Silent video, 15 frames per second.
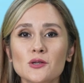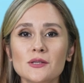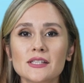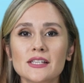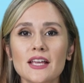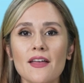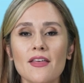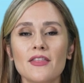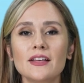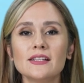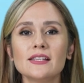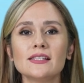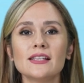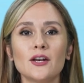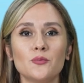you see,
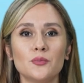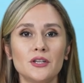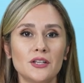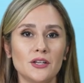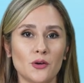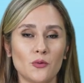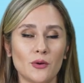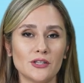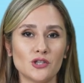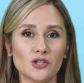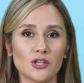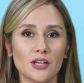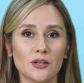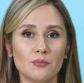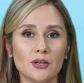this is an opinion
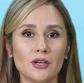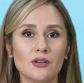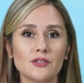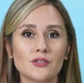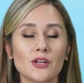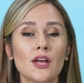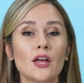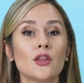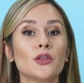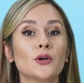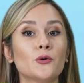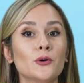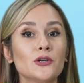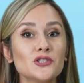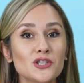question because the
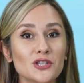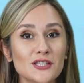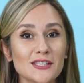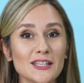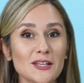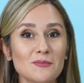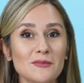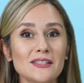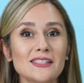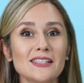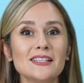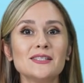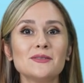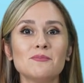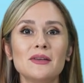question statement
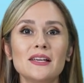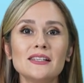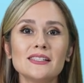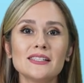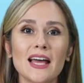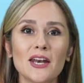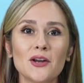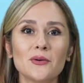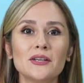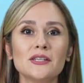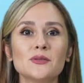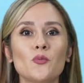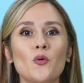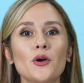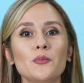says big salary
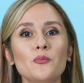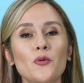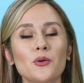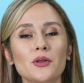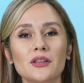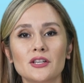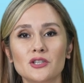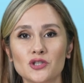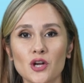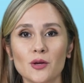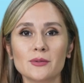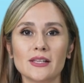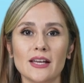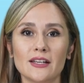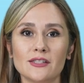is more important than
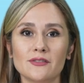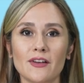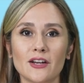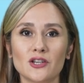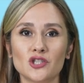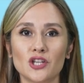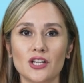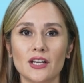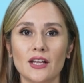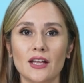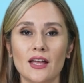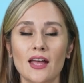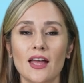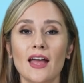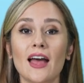job satisfaction.
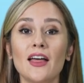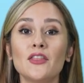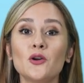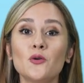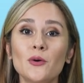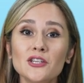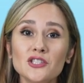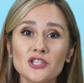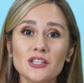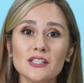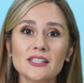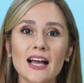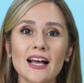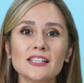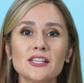And the question
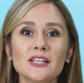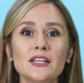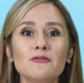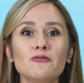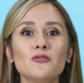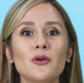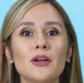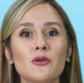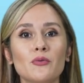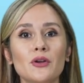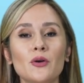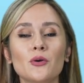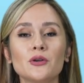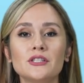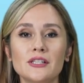is asking if you
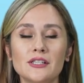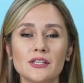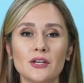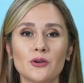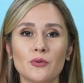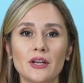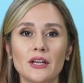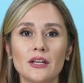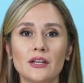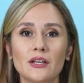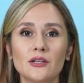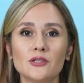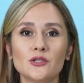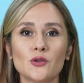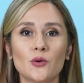agree or disagree.
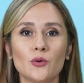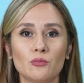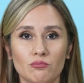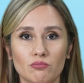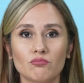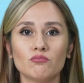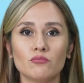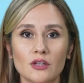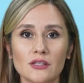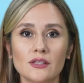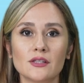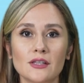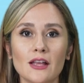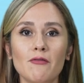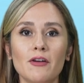So this
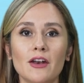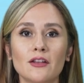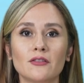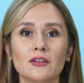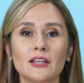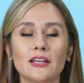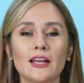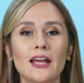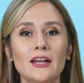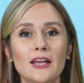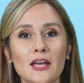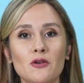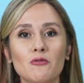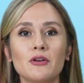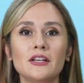is definitely an
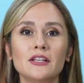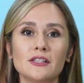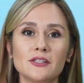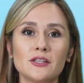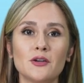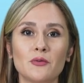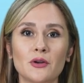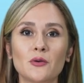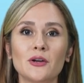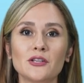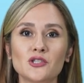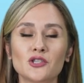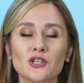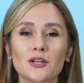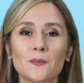agree-disagree
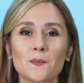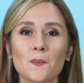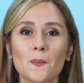question.